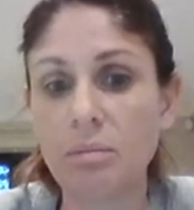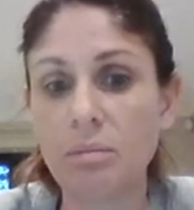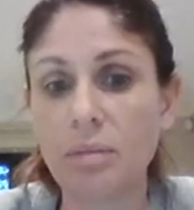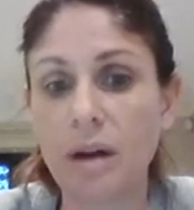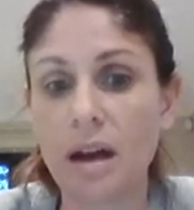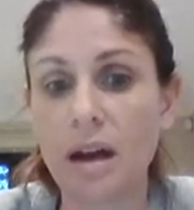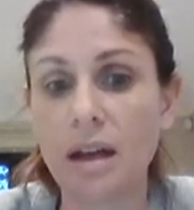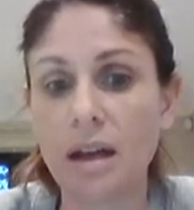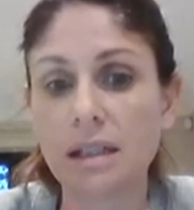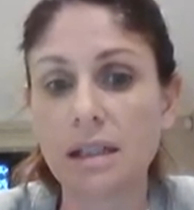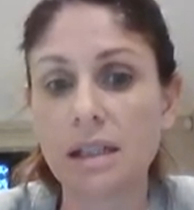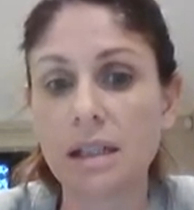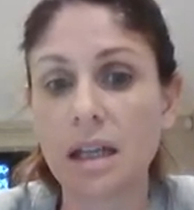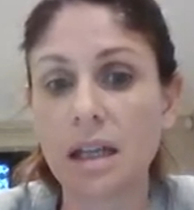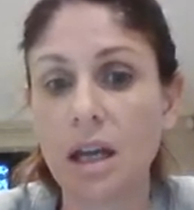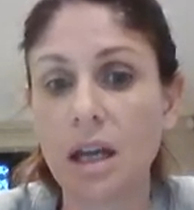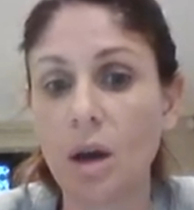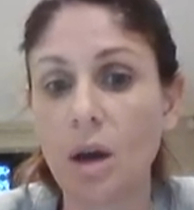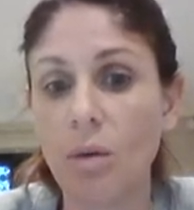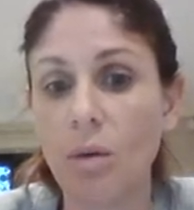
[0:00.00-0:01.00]
but
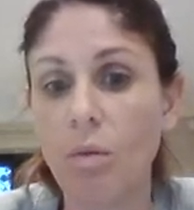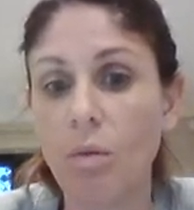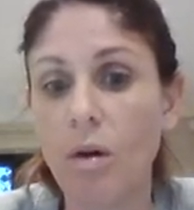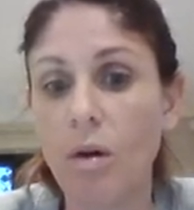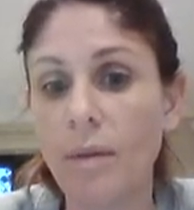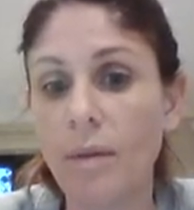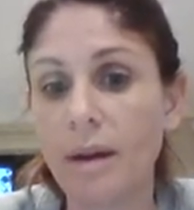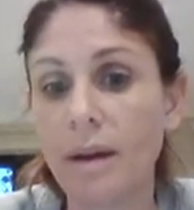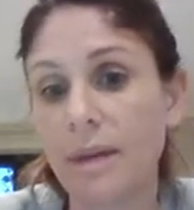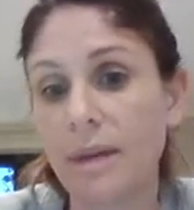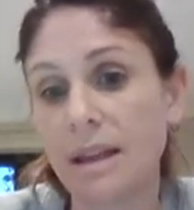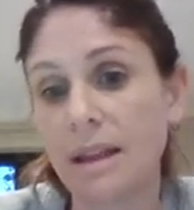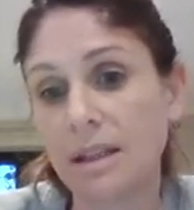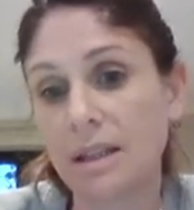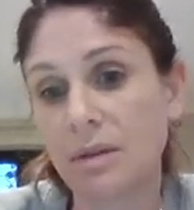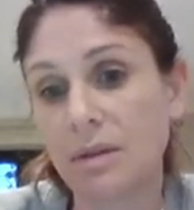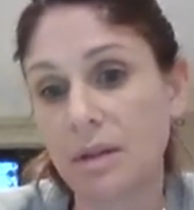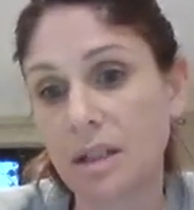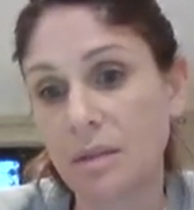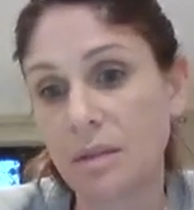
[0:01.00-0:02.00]
what might make
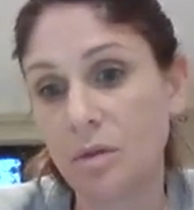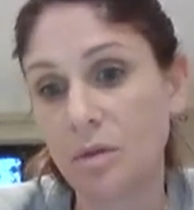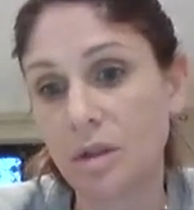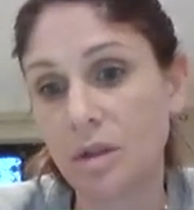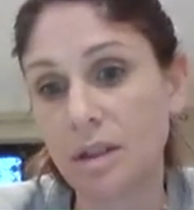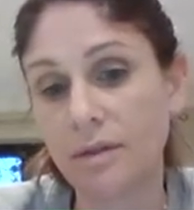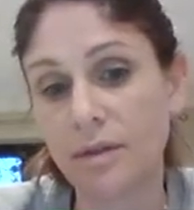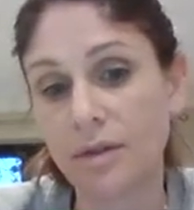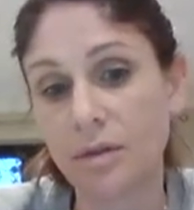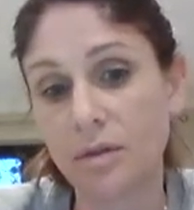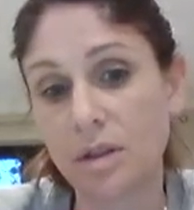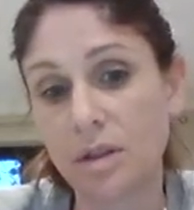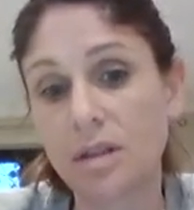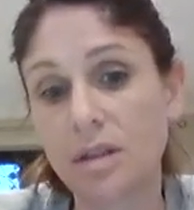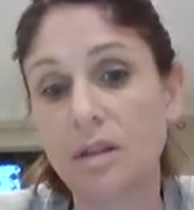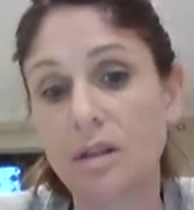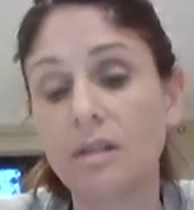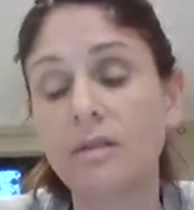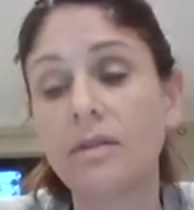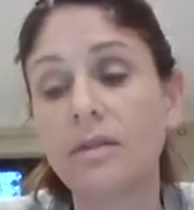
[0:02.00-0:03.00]
this question more difficult to
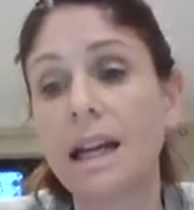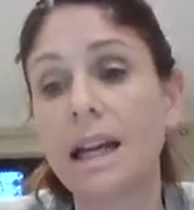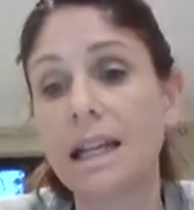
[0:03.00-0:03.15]
solve?